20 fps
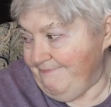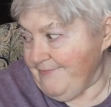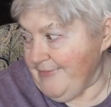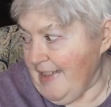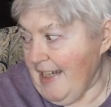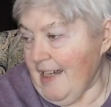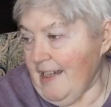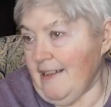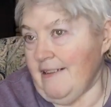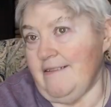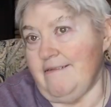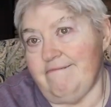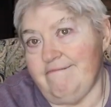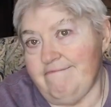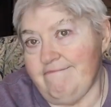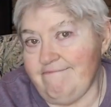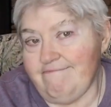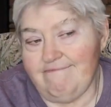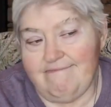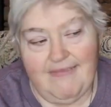yeah.
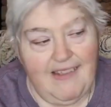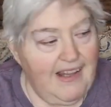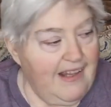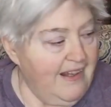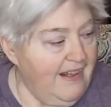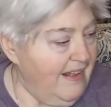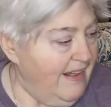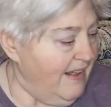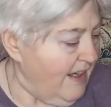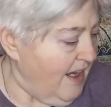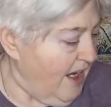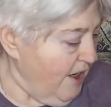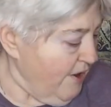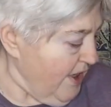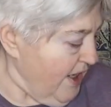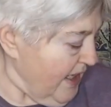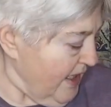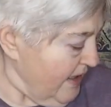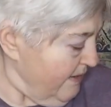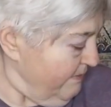All
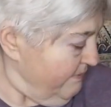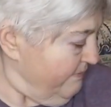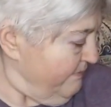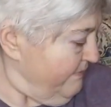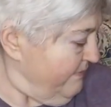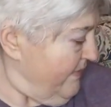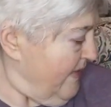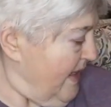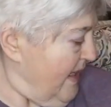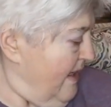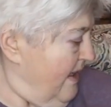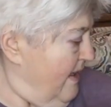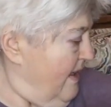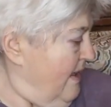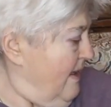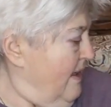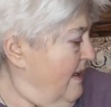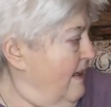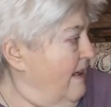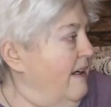right.
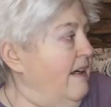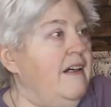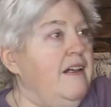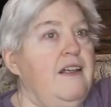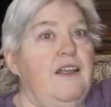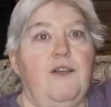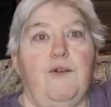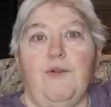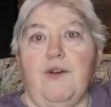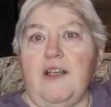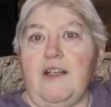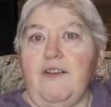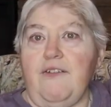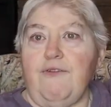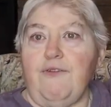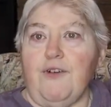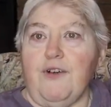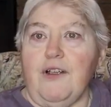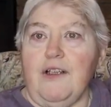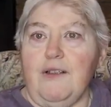You ready
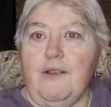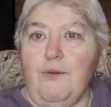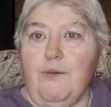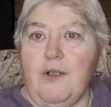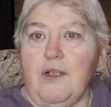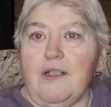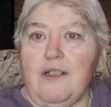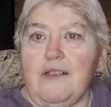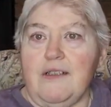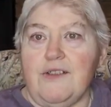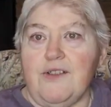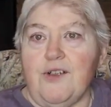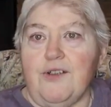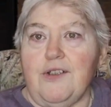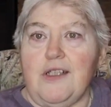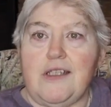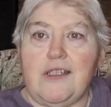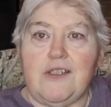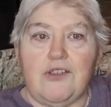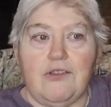for a little What in
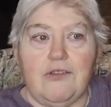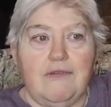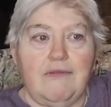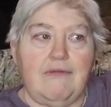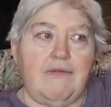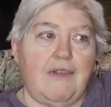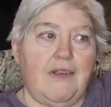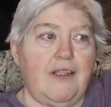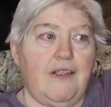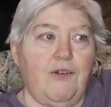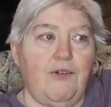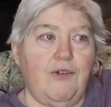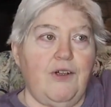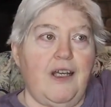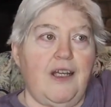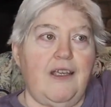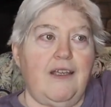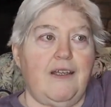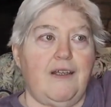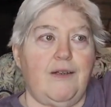Tarnation? I know
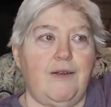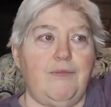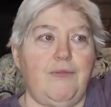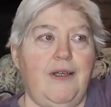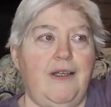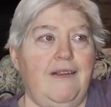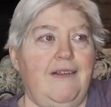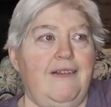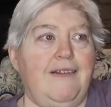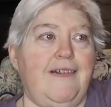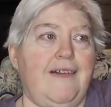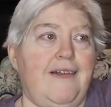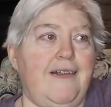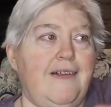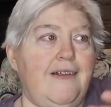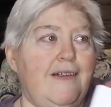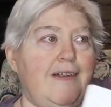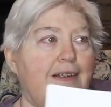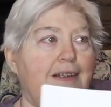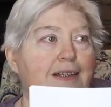I am,
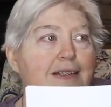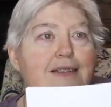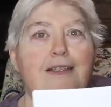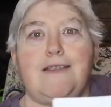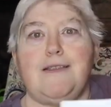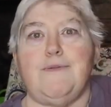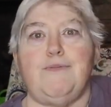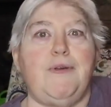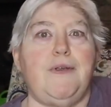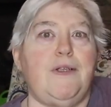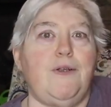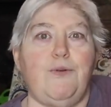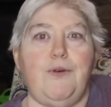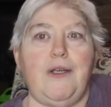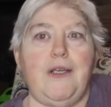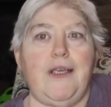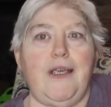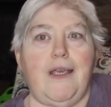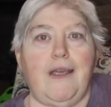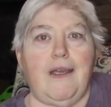because it's been a
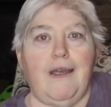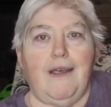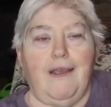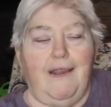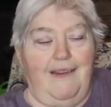week.